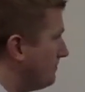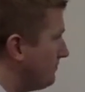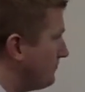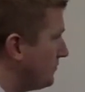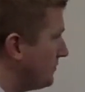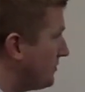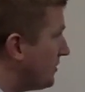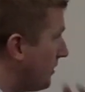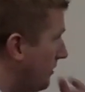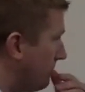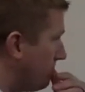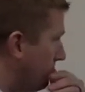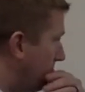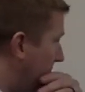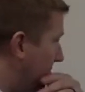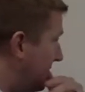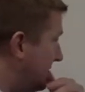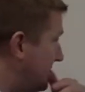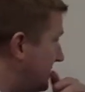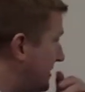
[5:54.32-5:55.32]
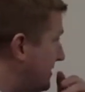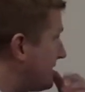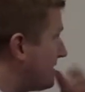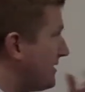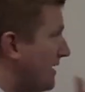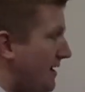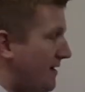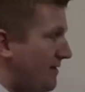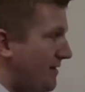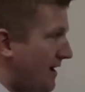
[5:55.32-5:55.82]
So let's just
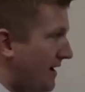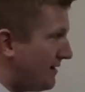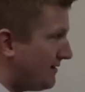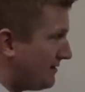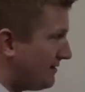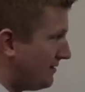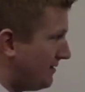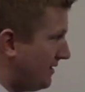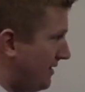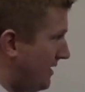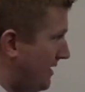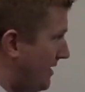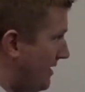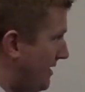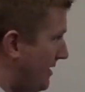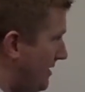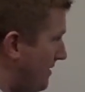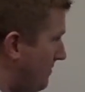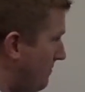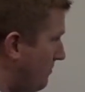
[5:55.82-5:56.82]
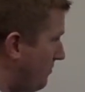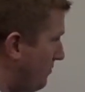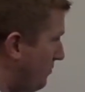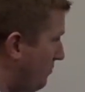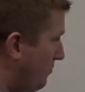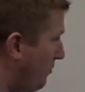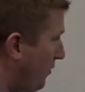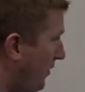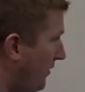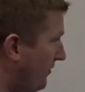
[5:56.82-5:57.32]
say that
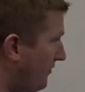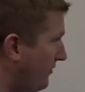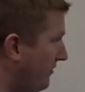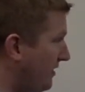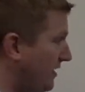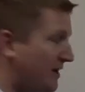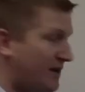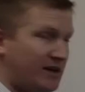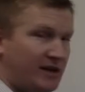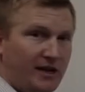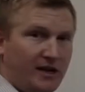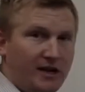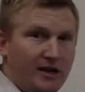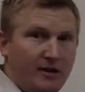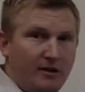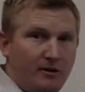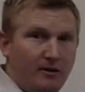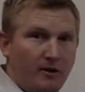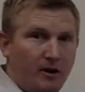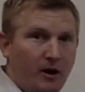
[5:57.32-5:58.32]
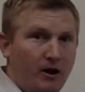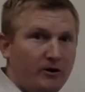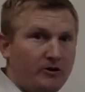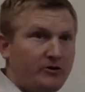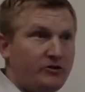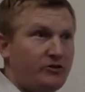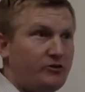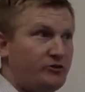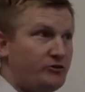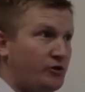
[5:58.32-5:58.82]
points D and E are
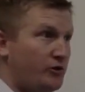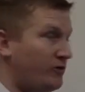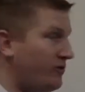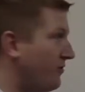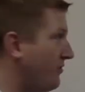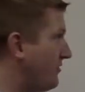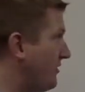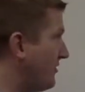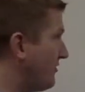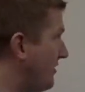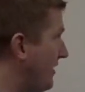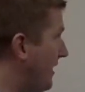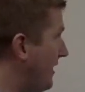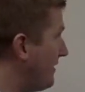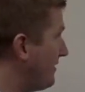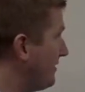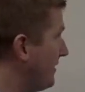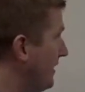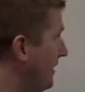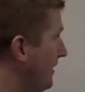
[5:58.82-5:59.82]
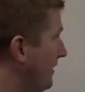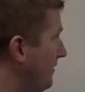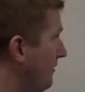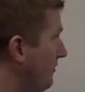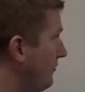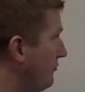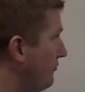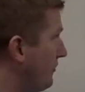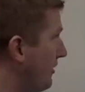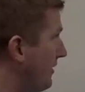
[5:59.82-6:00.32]
chosen such that
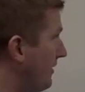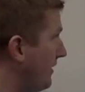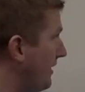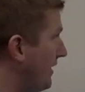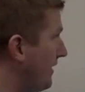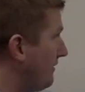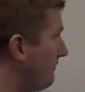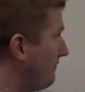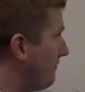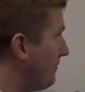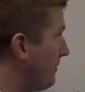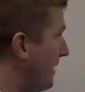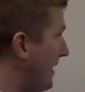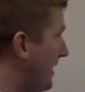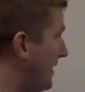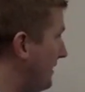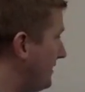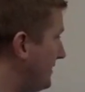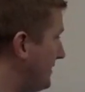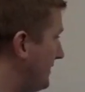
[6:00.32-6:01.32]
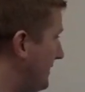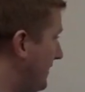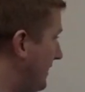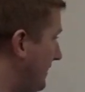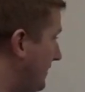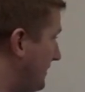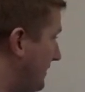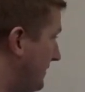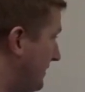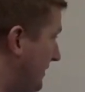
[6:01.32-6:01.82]
the straight line from A
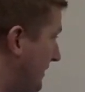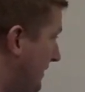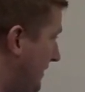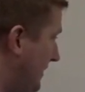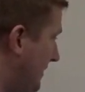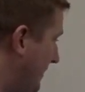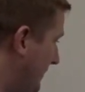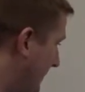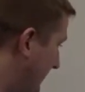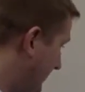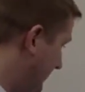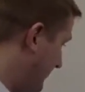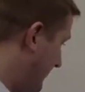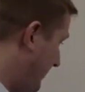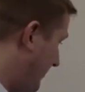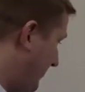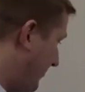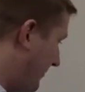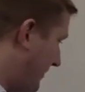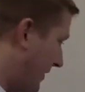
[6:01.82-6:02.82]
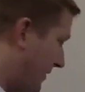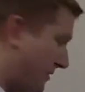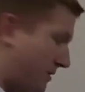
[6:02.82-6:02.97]
to D continues down